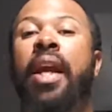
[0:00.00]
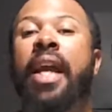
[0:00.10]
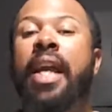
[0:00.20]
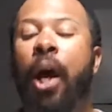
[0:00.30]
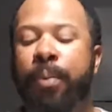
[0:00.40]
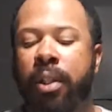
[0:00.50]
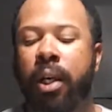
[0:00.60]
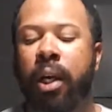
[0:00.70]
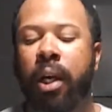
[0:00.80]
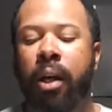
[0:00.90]
He helps
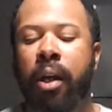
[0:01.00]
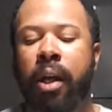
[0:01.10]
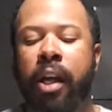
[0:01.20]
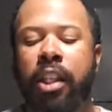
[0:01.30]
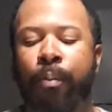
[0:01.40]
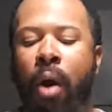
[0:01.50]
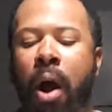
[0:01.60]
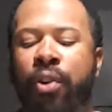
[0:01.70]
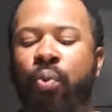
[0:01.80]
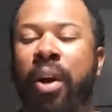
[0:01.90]
the
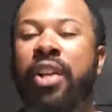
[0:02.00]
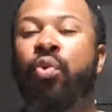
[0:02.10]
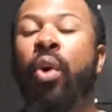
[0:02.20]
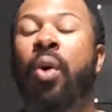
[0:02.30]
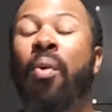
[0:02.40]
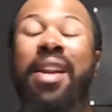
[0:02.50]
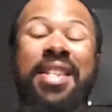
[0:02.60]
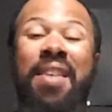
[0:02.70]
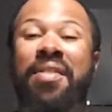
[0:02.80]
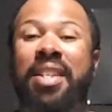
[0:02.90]
Browns win
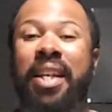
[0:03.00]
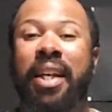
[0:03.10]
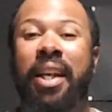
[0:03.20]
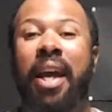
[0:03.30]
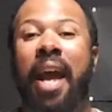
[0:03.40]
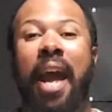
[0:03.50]
21-17,